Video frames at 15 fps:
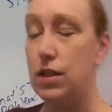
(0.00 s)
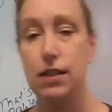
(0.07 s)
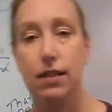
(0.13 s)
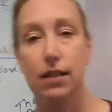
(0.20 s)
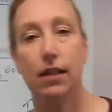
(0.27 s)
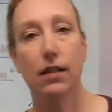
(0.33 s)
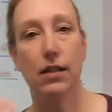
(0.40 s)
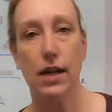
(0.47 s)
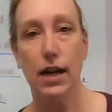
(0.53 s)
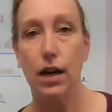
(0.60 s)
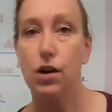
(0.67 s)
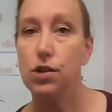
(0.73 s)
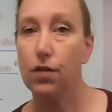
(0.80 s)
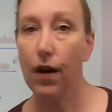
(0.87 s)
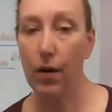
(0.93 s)
the slings and
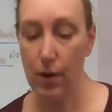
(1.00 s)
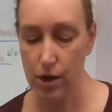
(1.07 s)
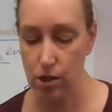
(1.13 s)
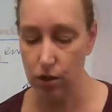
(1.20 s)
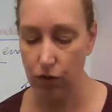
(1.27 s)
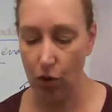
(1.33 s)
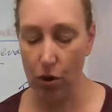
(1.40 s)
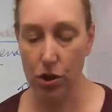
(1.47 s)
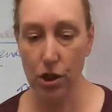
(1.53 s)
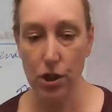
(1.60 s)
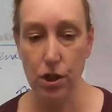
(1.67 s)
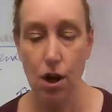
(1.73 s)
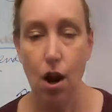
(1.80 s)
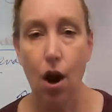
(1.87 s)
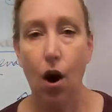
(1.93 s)
arrows of outrageous
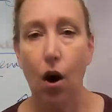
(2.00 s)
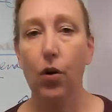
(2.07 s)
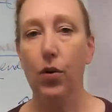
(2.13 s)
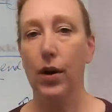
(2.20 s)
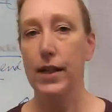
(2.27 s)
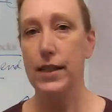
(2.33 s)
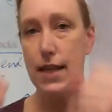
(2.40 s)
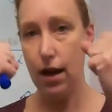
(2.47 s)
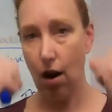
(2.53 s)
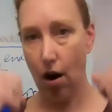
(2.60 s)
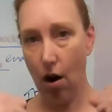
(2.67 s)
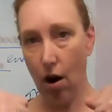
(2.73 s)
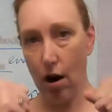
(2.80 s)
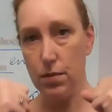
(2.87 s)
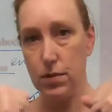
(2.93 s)
fortune, or do I take
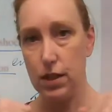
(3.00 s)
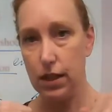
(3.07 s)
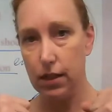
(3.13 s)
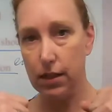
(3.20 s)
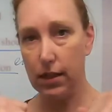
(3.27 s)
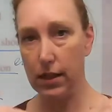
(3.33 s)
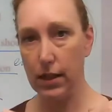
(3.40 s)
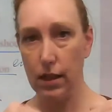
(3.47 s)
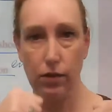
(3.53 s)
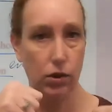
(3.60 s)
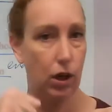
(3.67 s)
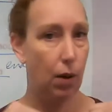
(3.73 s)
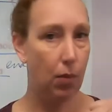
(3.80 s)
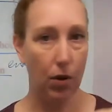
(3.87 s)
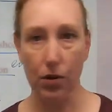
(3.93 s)
arms against a sea of
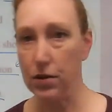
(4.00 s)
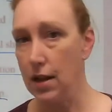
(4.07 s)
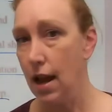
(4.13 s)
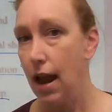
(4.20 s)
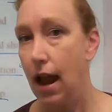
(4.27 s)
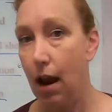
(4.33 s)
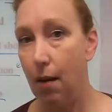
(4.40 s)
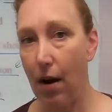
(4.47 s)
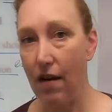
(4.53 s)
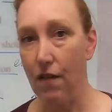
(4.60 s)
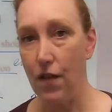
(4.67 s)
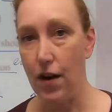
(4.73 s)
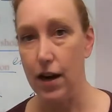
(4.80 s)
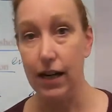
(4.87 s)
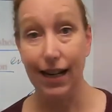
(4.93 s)
troubles and by
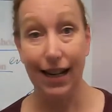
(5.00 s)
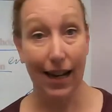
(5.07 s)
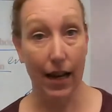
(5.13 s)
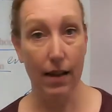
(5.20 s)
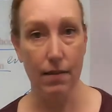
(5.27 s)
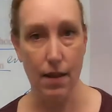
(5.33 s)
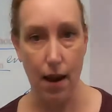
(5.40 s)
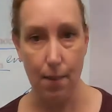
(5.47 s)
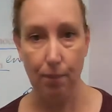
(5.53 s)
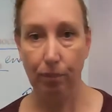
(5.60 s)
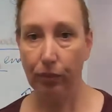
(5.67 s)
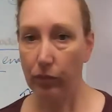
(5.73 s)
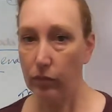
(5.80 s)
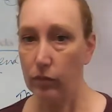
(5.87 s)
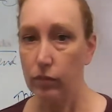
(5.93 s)
fighting in them?
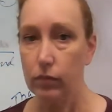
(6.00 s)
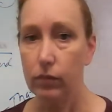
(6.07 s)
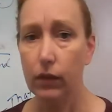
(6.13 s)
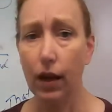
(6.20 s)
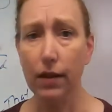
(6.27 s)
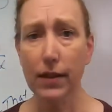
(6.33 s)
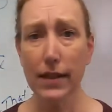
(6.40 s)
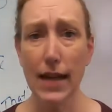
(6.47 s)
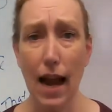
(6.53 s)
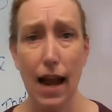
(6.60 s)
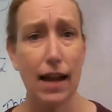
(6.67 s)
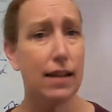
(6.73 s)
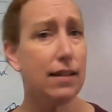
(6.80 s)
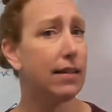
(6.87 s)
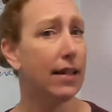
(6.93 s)
To
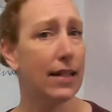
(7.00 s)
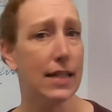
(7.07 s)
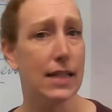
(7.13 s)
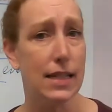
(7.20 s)
die is like